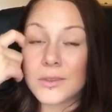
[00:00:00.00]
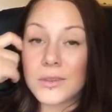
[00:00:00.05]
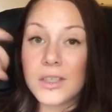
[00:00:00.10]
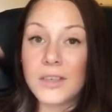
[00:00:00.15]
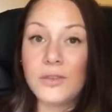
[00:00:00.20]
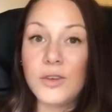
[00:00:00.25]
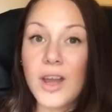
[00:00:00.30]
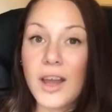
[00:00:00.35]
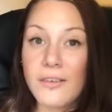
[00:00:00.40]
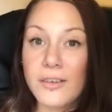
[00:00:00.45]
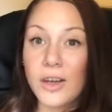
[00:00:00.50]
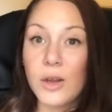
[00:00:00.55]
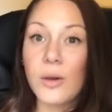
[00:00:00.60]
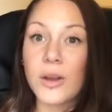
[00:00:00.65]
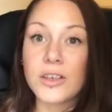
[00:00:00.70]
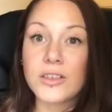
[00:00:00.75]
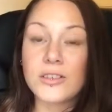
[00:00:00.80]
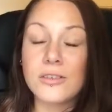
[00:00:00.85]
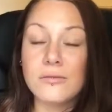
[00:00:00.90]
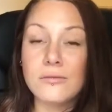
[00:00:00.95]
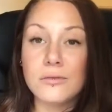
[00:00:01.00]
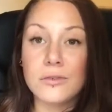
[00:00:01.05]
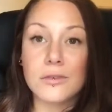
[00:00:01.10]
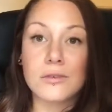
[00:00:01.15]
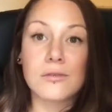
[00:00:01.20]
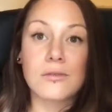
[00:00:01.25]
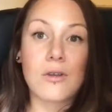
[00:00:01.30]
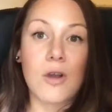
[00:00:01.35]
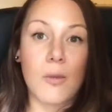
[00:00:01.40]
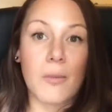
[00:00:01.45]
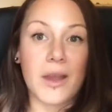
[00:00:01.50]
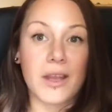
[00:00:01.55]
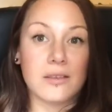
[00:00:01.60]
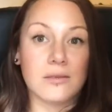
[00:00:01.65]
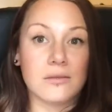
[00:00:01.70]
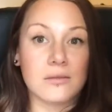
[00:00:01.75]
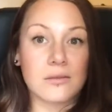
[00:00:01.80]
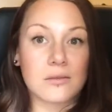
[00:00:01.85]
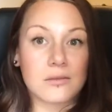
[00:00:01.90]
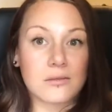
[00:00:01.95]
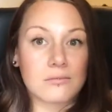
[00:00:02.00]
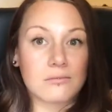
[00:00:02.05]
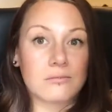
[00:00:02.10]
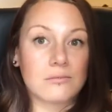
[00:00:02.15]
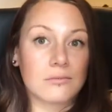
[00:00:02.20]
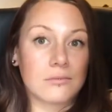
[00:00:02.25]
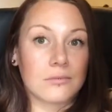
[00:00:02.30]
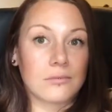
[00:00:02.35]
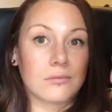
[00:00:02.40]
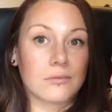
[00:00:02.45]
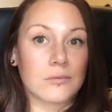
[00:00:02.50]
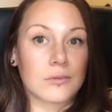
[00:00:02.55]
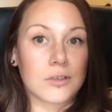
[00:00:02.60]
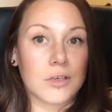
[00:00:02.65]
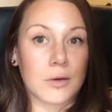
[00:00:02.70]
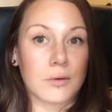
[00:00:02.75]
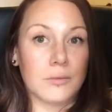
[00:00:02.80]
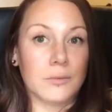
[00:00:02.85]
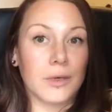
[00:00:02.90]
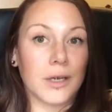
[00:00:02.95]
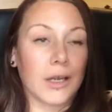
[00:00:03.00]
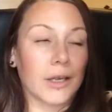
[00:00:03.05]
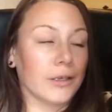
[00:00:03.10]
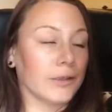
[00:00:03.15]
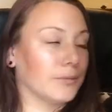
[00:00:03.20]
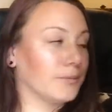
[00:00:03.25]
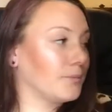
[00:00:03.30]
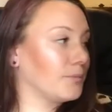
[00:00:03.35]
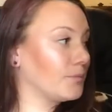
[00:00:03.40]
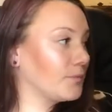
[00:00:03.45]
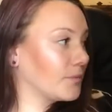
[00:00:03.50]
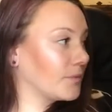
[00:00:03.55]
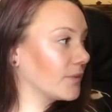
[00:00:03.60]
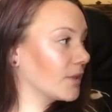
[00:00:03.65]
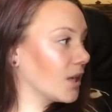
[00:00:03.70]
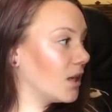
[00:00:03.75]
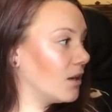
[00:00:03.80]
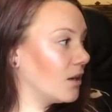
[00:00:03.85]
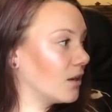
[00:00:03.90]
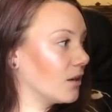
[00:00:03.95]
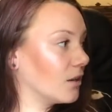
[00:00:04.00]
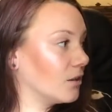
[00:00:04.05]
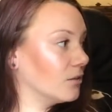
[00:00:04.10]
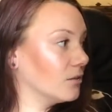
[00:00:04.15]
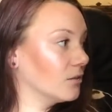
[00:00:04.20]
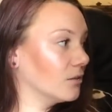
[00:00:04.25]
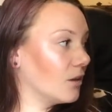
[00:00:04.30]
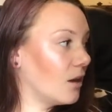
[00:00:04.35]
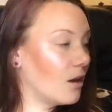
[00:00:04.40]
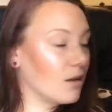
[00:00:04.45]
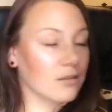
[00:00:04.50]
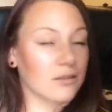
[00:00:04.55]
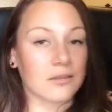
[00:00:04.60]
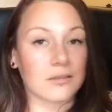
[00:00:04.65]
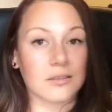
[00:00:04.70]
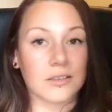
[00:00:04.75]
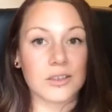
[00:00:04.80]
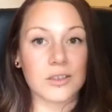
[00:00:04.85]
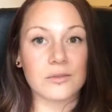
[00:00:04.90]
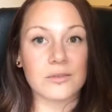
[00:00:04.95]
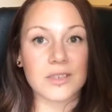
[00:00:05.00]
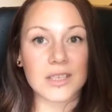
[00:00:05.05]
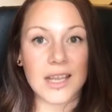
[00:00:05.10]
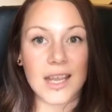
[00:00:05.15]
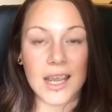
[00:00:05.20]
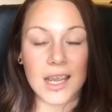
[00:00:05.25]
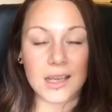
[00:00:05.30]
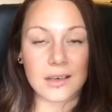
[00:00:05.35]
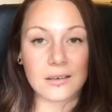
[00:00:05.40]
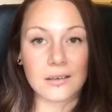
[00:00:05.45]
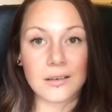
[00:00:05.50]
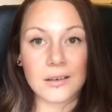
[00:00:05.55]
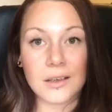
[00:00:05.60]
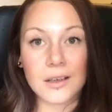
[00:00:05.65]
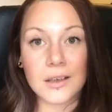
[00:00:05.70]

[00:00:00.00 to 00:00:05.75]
If you have any questions, comments, drop them below and I'll answer as soon as I can.